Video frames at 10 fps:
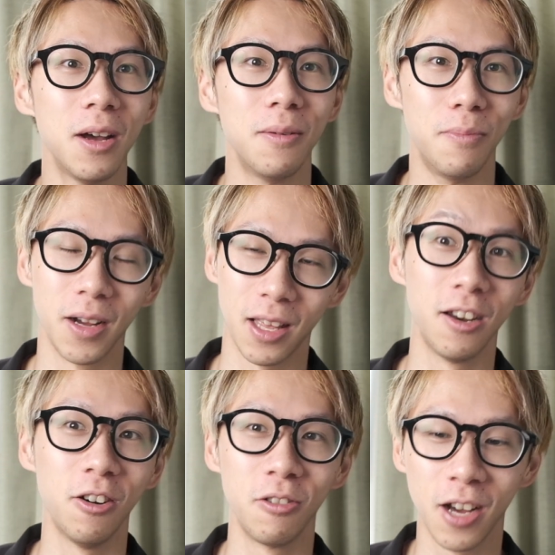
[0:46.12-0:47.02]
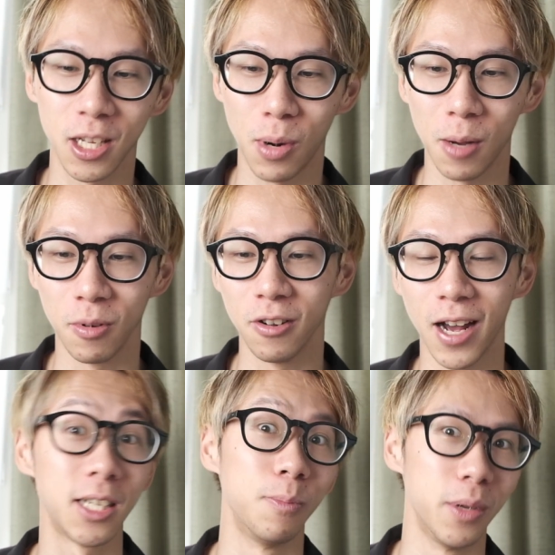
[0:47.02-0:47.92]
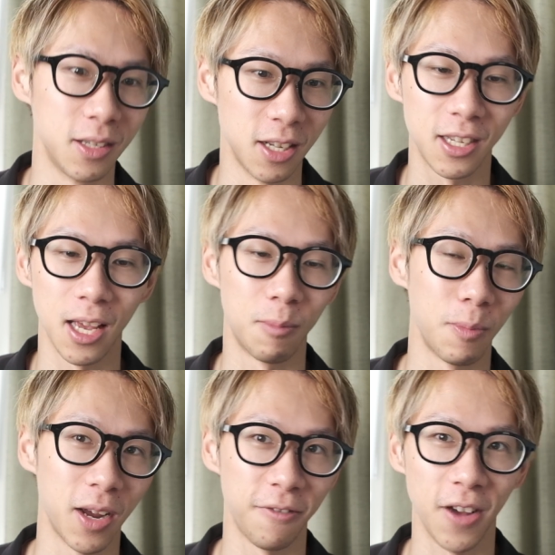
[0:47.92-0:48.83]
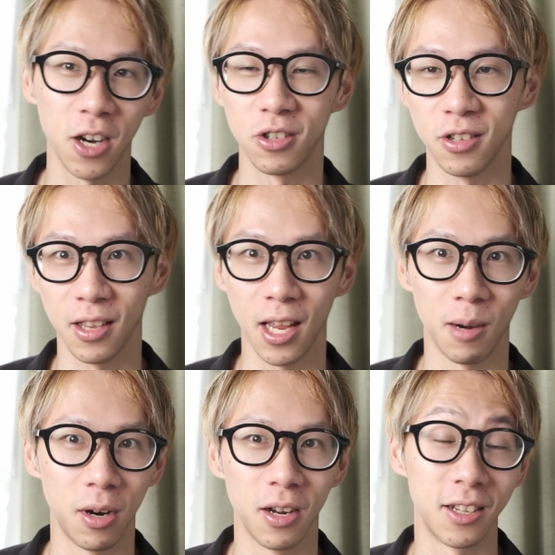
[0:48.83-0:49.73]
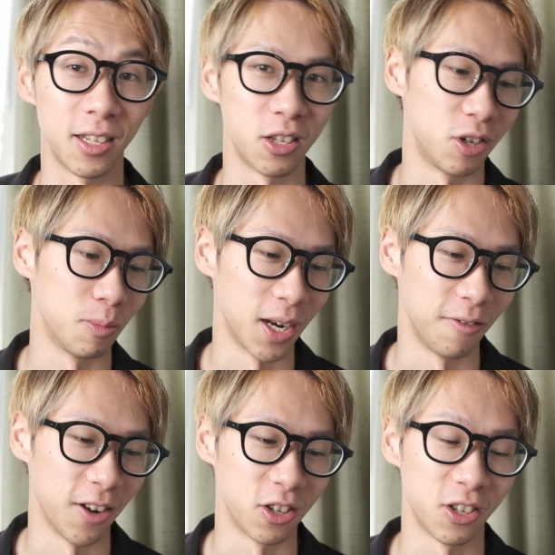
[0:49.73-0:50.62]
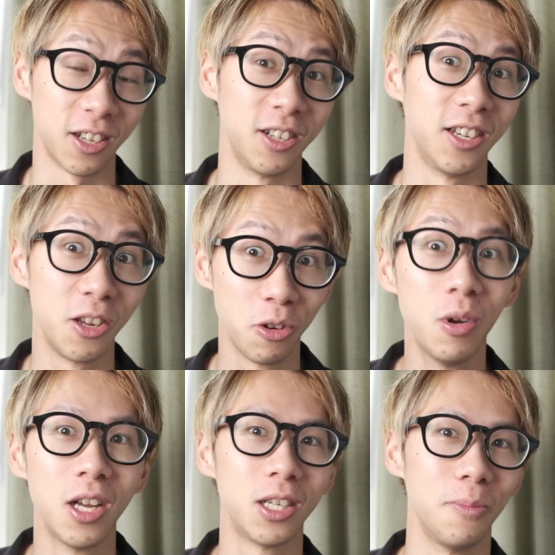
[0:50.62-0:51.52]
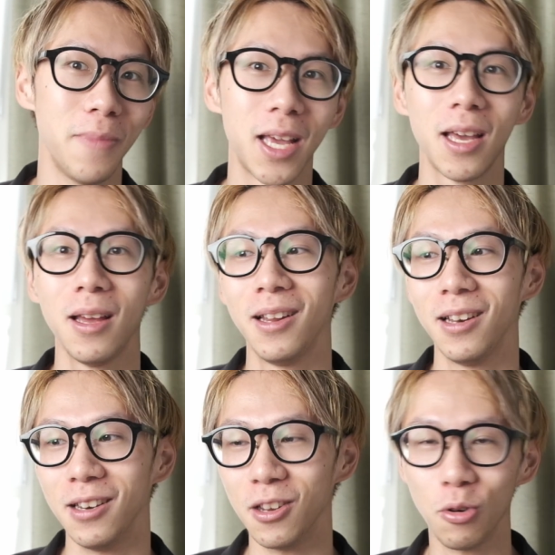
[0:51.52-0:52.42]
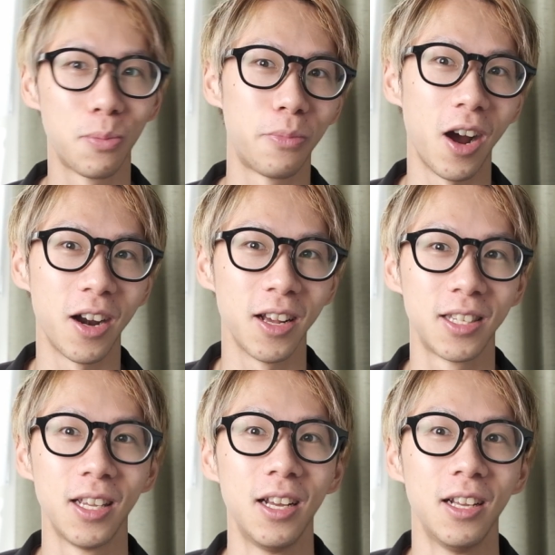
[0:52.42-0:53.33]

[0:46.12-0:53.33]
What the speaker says: but you guys probably know, as a business, camera manufacturers and camera accessories manufacturers continue to make newer products.